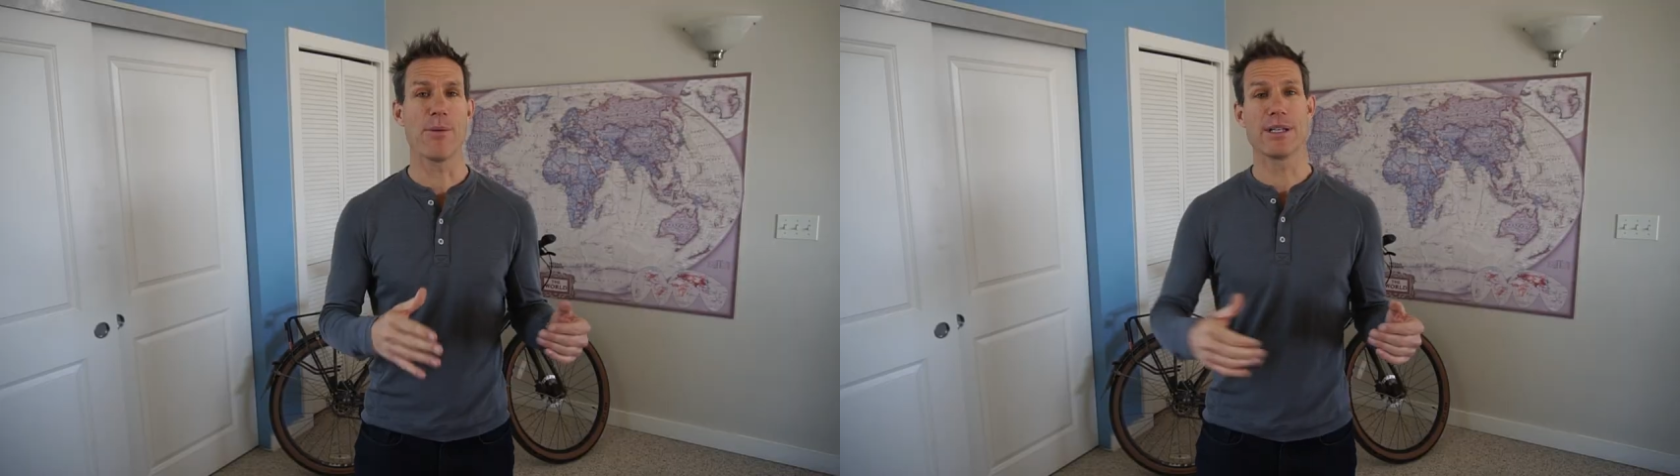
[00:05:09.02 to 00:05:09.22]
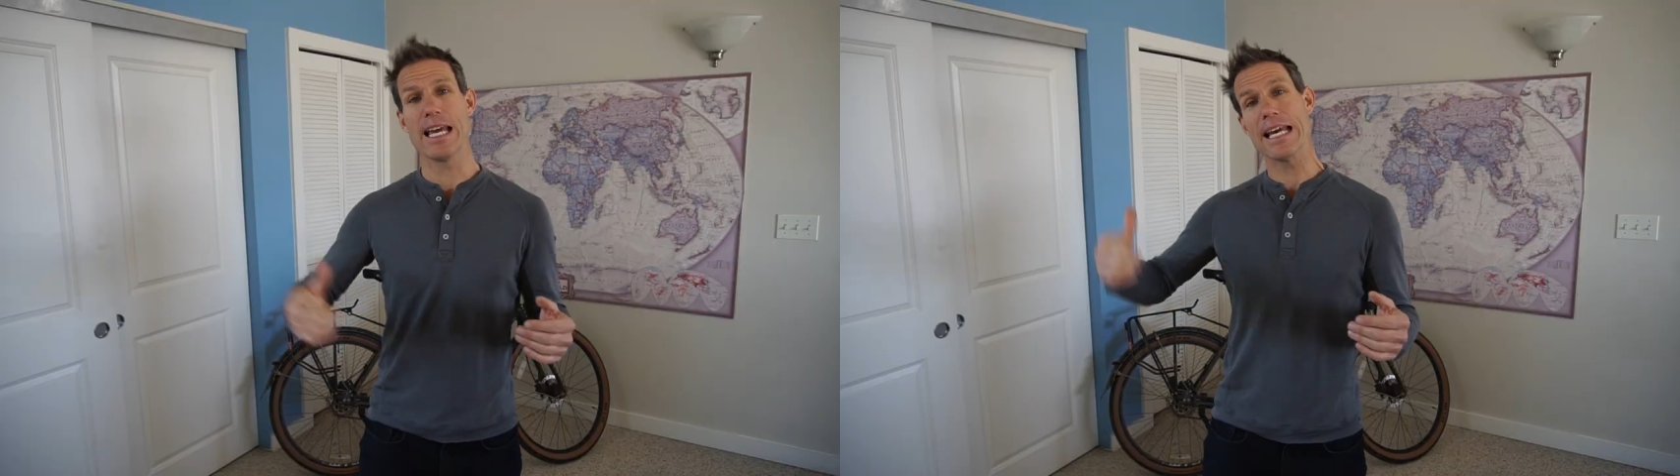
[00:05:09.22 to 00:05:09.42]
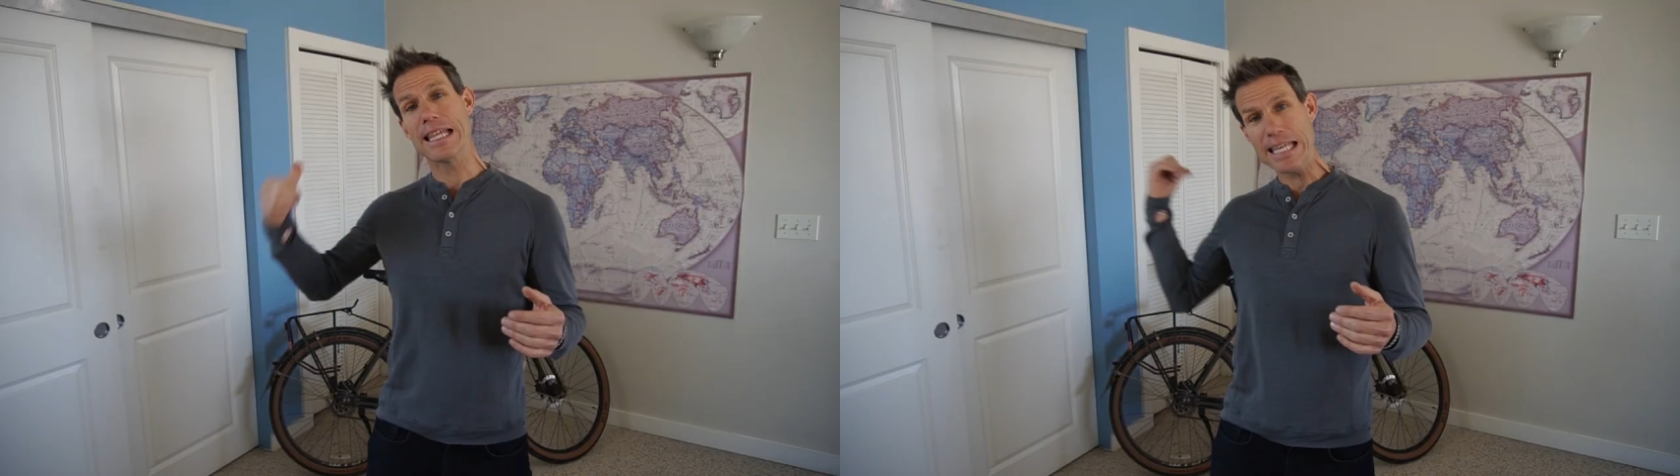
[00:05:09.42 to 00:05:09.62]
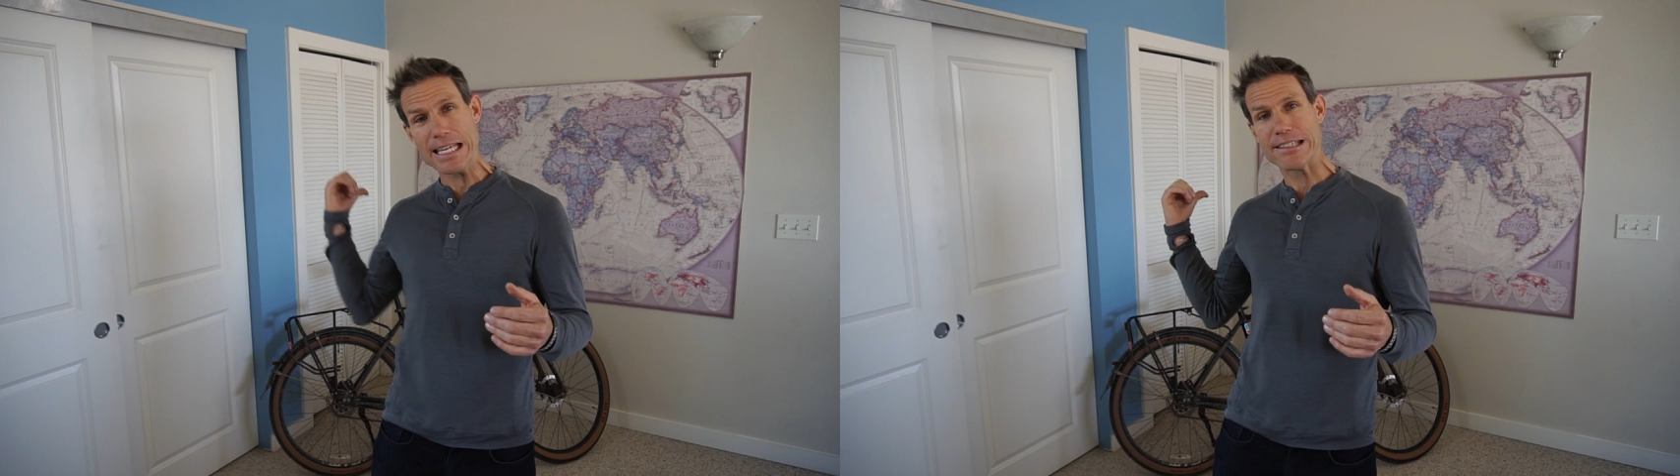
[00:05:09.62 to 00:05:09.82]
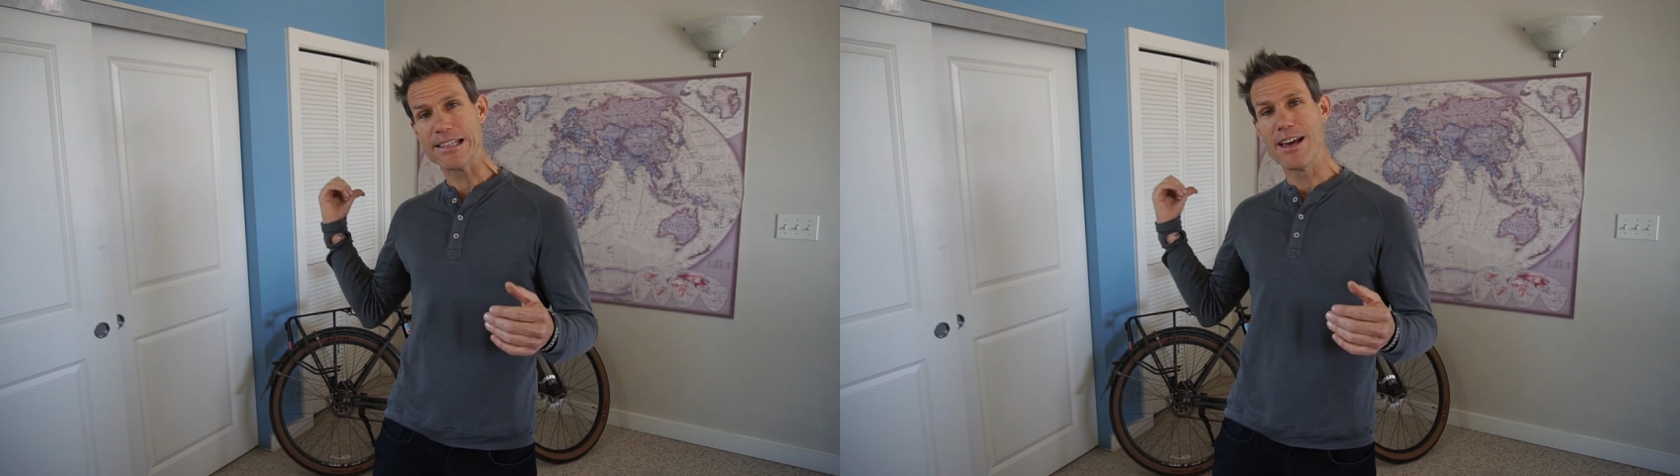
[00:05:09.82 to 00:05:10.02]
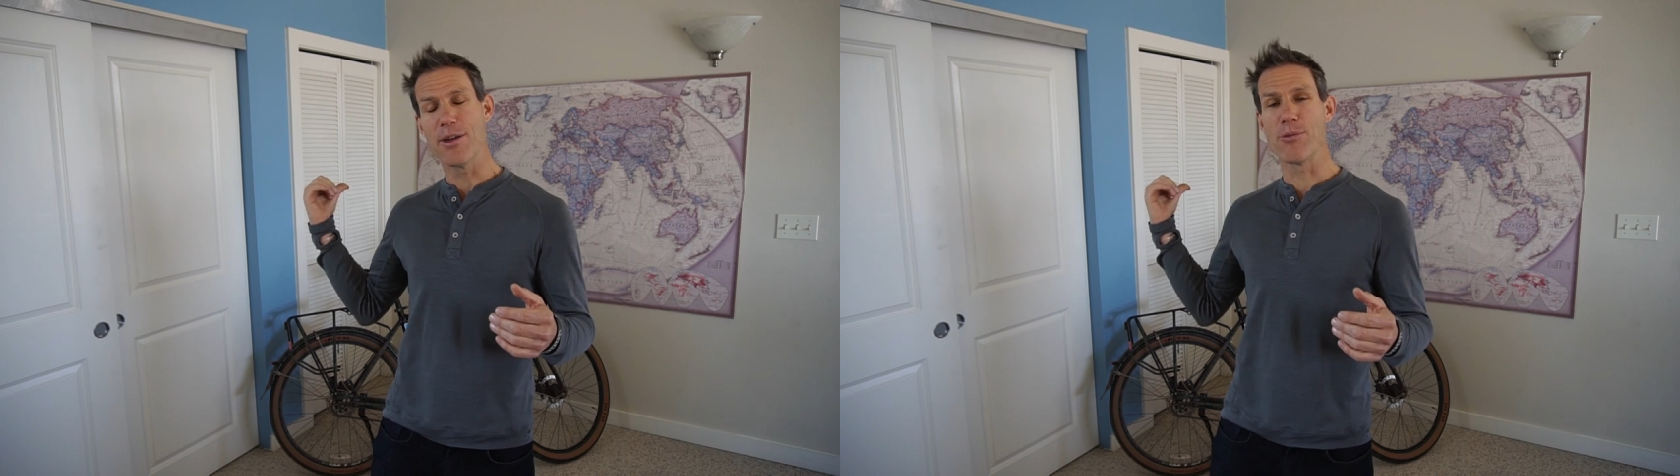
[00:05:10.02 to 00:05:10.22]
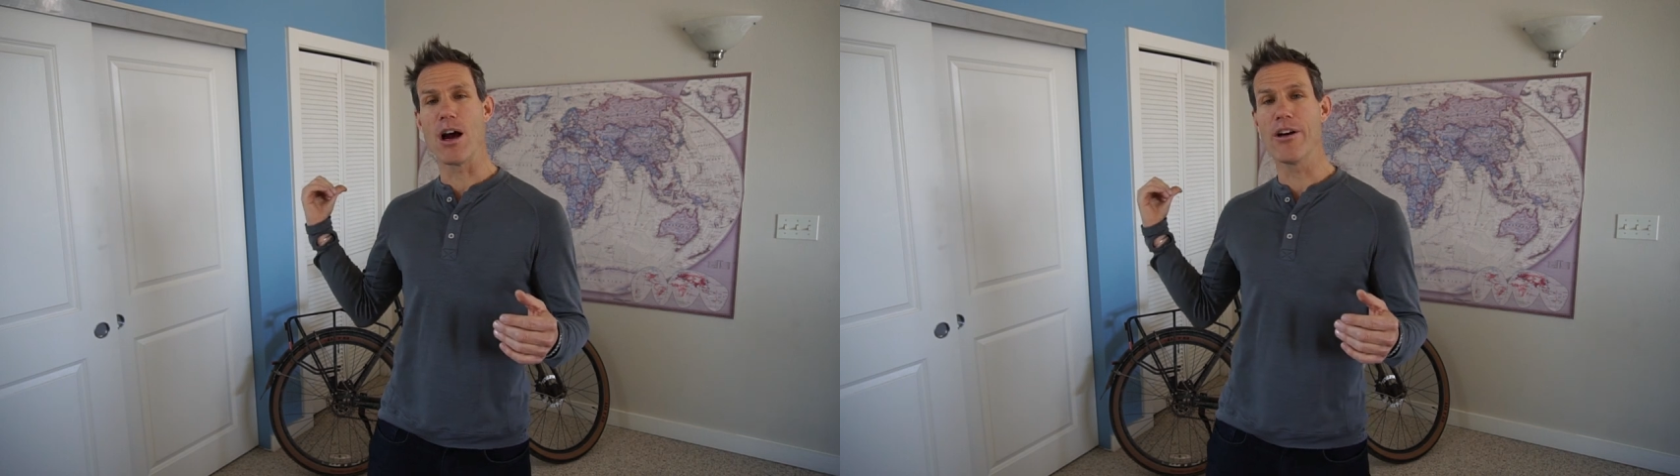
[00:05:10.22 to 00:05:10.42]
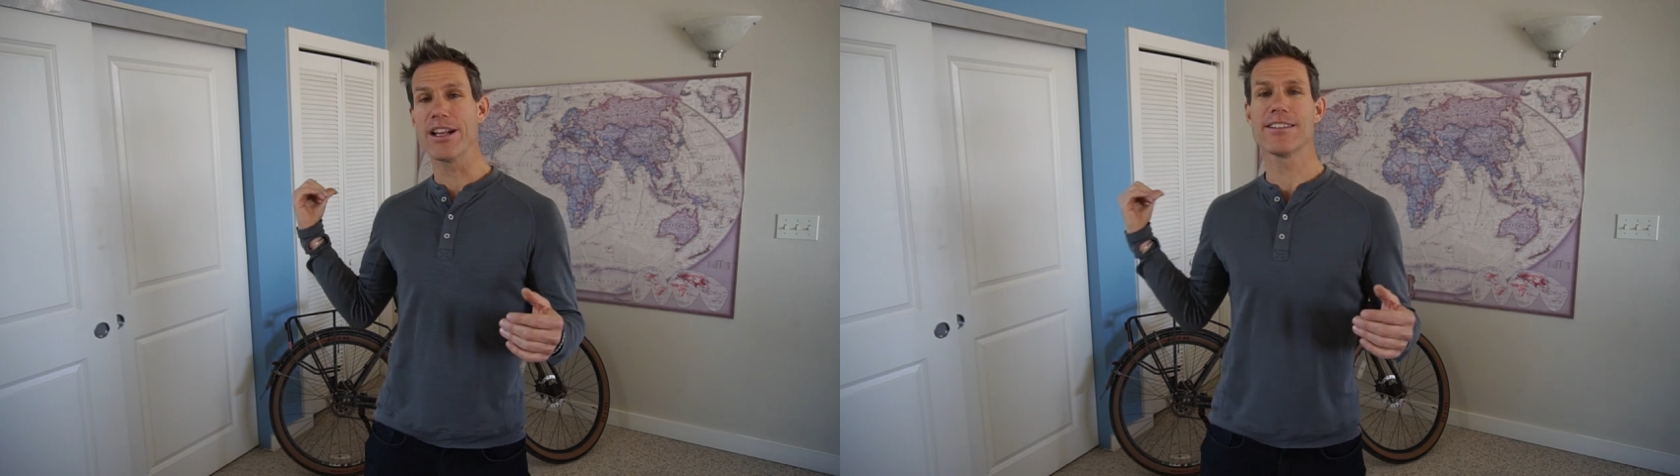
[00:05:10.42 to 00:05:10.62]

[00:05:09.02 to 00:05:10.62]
I would take this, the Priority